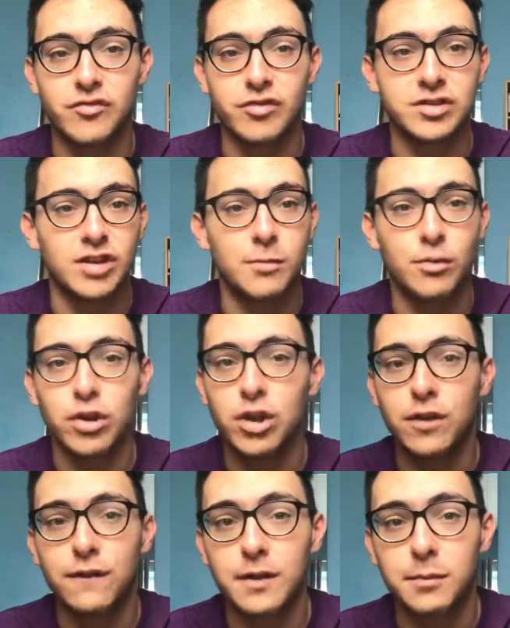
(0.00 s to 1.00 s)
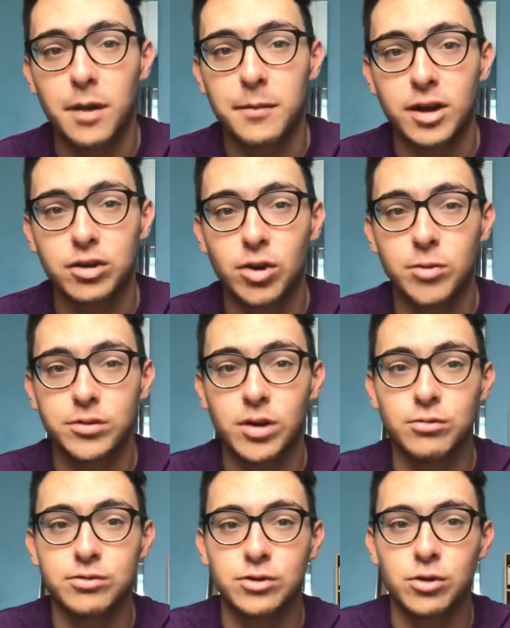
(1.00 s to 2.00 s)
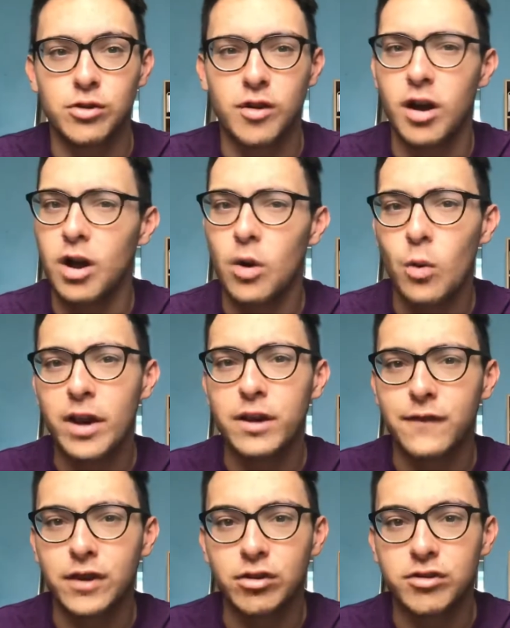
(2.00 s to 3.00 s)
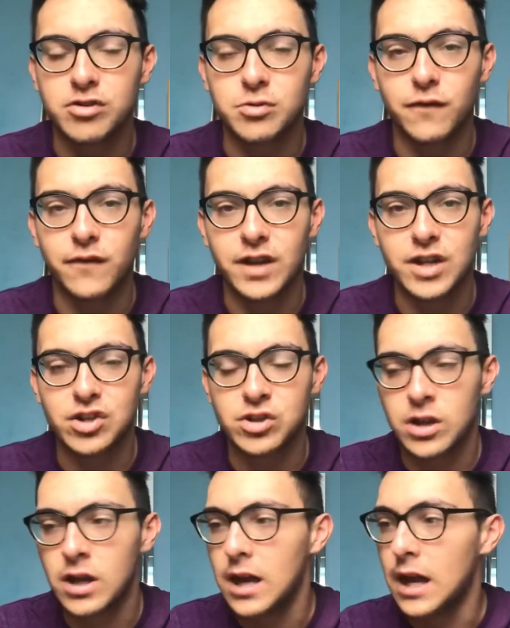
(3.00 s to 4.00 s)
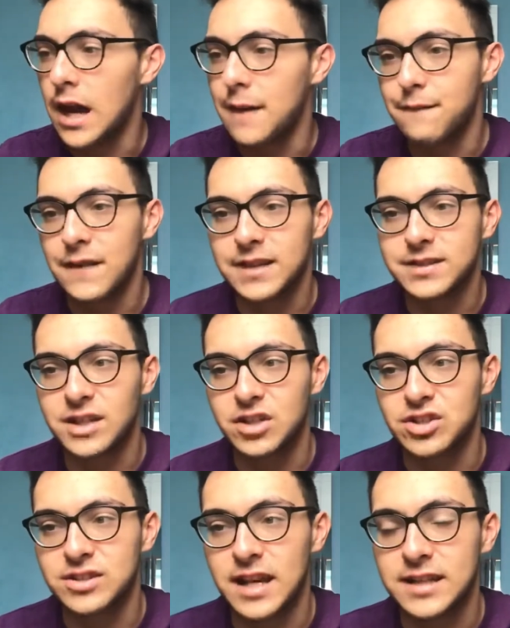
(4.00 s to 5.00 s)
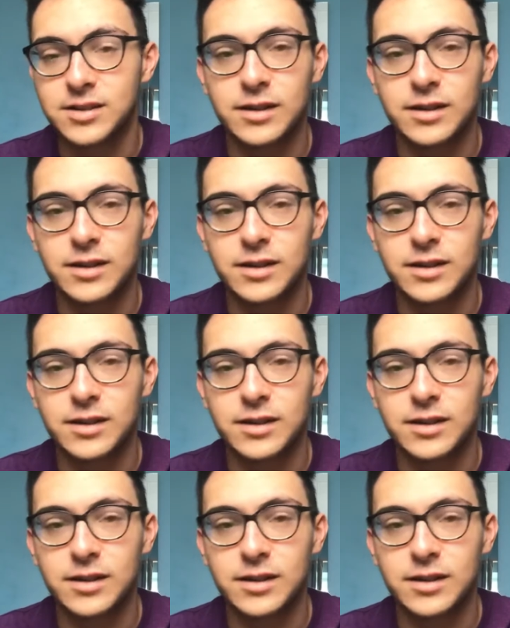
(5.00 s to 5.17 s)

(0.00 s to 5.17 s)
For example, who you think might be our top goal scorer, where you think Norwich will finish, and things such as that.